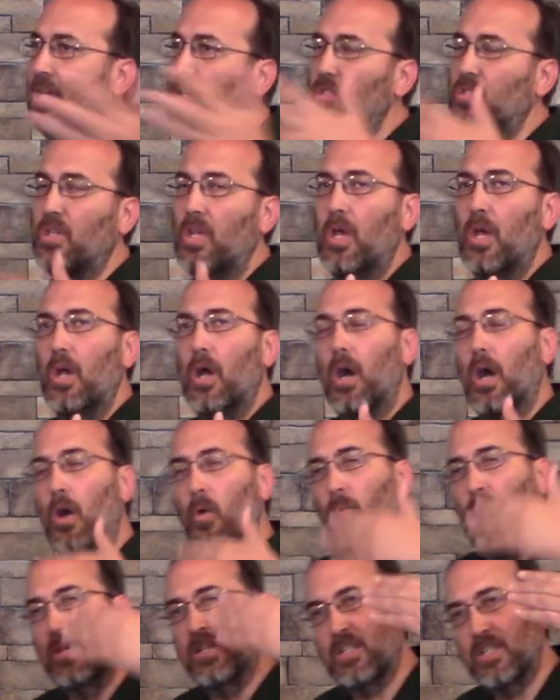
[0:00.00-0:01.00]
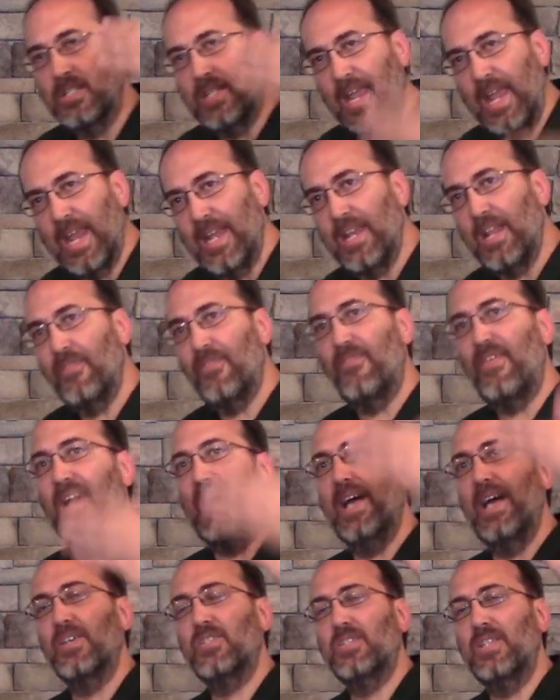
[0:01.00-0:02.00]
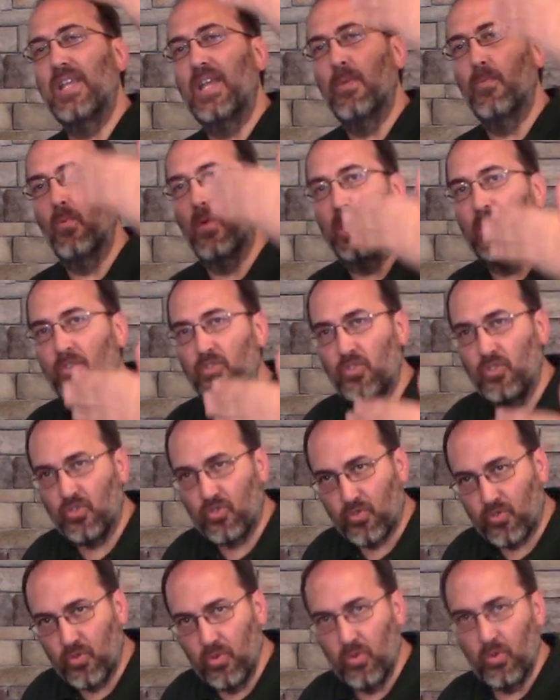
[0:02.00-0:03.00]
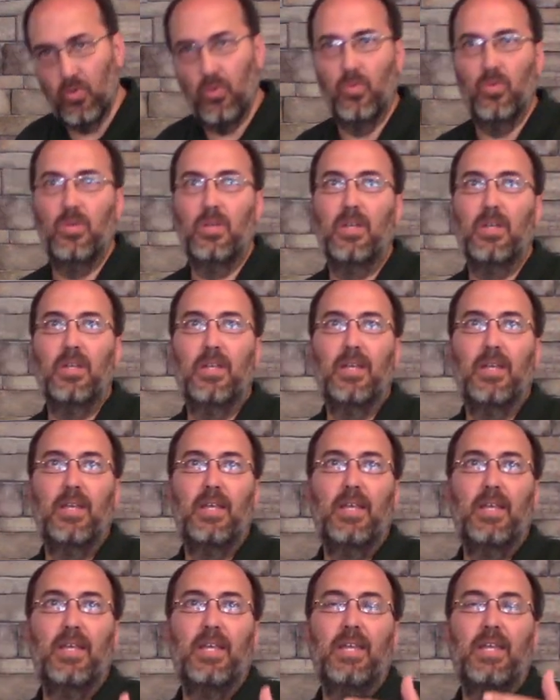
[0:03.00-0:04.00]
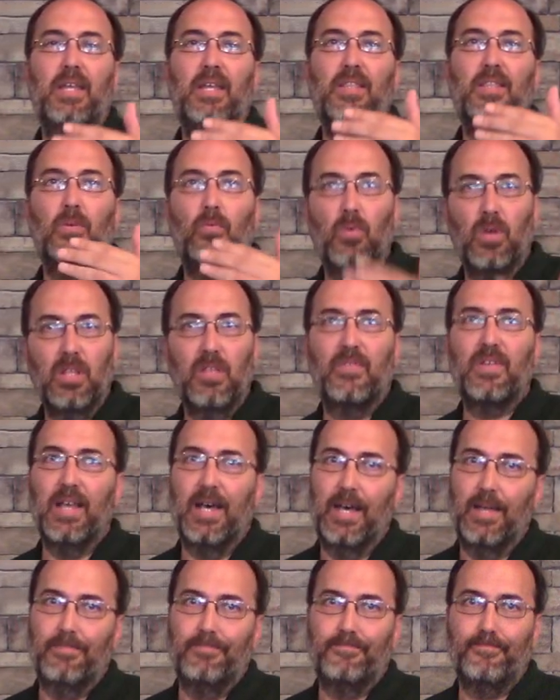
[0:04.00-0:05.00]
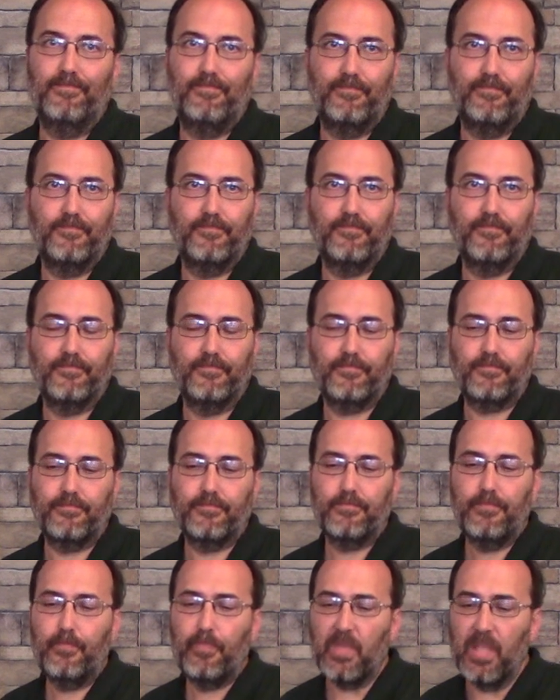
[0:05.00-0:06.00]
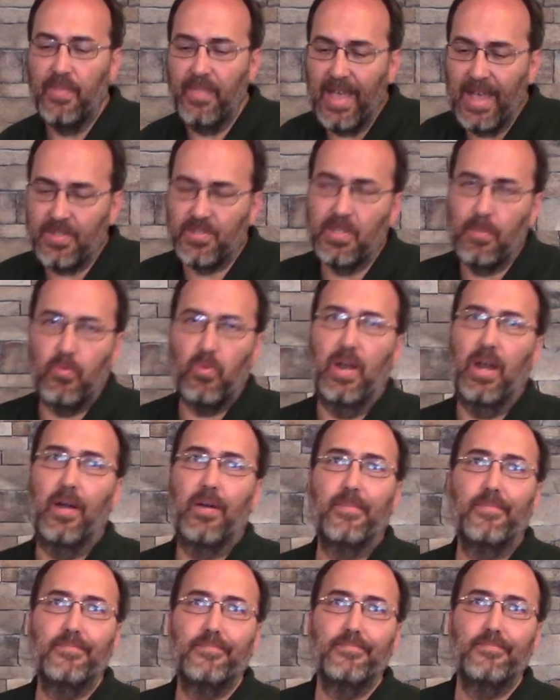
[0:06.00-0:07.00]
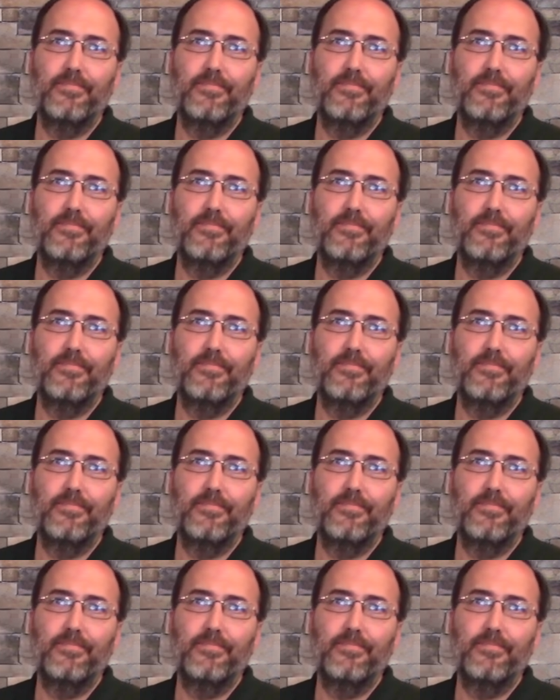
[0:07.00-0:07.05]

us, are we standing fast in what is true, the will of God? That's the prayer.